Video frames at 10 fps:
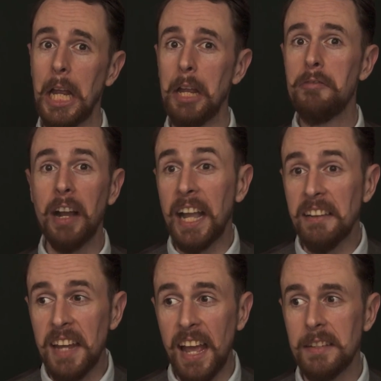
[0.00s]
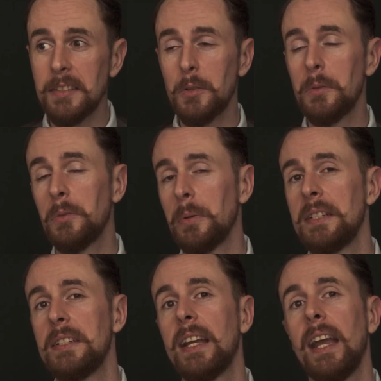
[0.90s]
If I get at
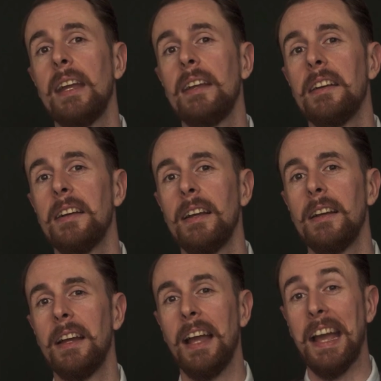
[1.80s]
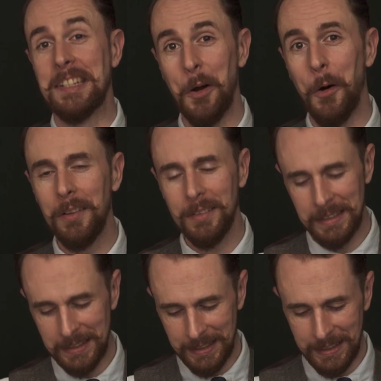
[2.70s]
20k at all,
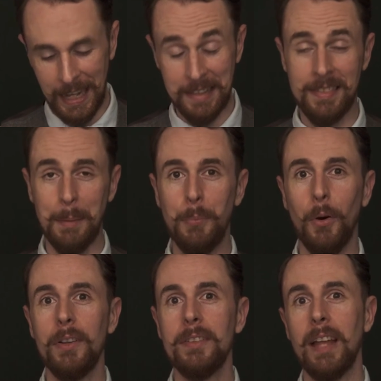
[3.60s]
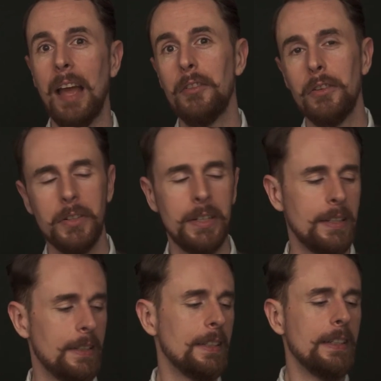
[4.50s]
at some point, ever,
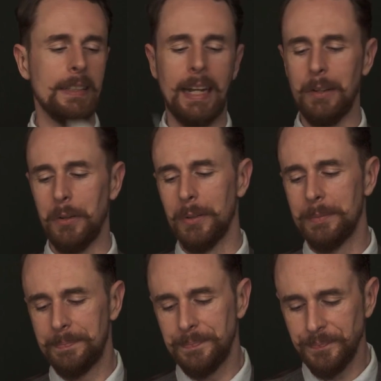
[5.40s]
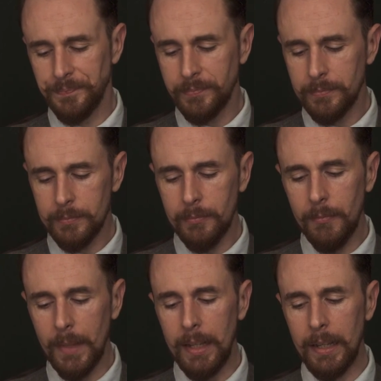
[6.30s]
I don't know.
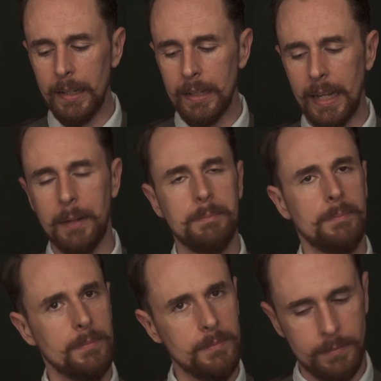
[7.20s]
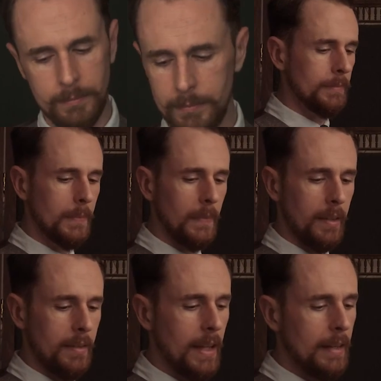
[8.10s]
Yeah,
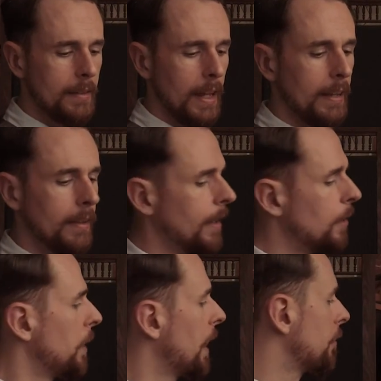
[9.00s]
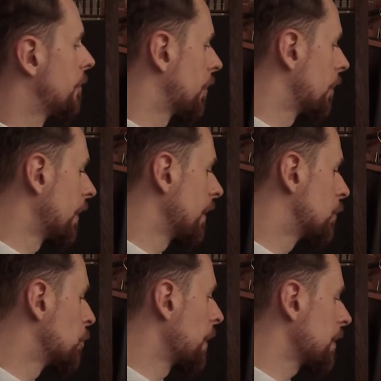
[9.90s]
that's that. And then we have the final
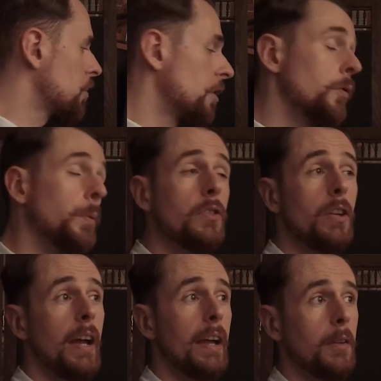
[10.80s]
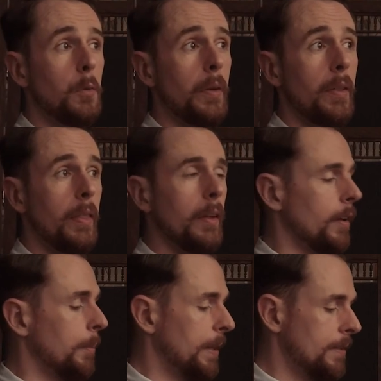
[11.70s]
2 questions, which I added with
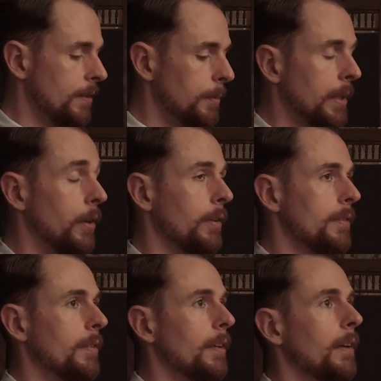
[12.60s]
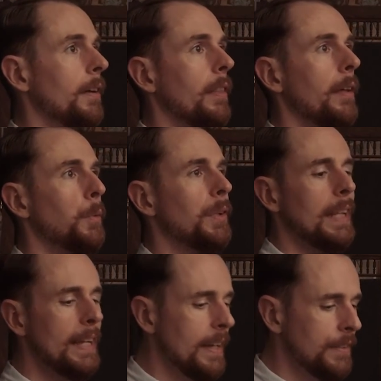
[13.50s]
pencil because they were late